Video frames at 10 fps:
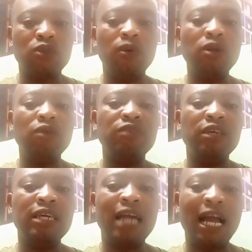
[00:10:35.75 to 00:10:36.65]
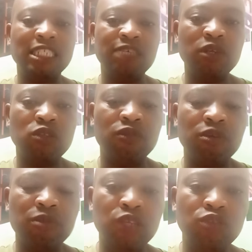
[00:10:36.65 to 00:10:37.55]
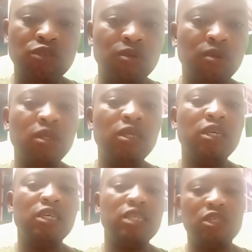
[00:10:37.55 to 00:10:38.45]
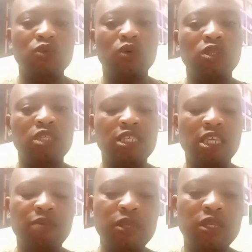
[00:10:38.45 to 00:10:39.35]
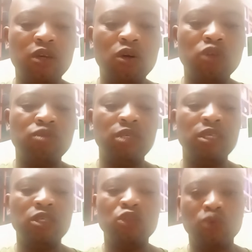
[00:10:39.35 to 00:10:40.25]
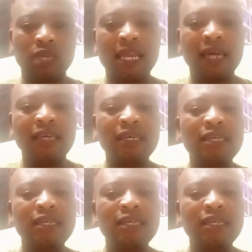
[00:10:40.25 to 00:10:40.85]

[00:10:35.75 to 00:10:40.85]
the achievements of the military is what is keeping the country together. Then